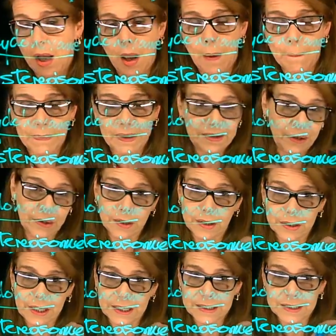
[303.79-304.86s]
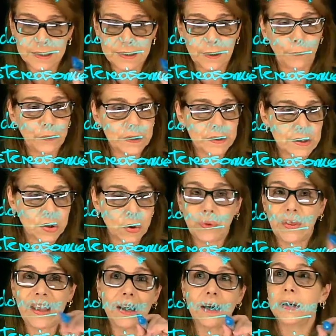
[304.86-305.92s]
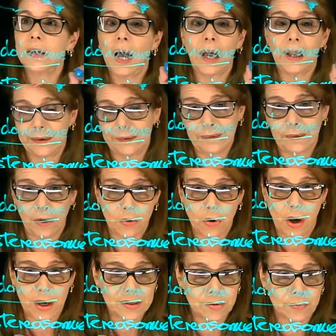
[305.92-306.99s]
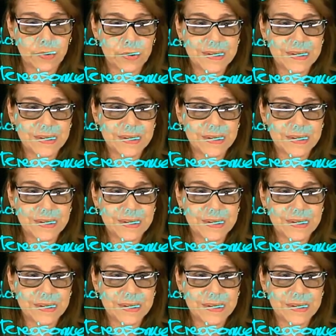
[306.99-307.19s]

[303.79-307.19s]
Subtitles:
but they are connected different, so they are not stereoisomers,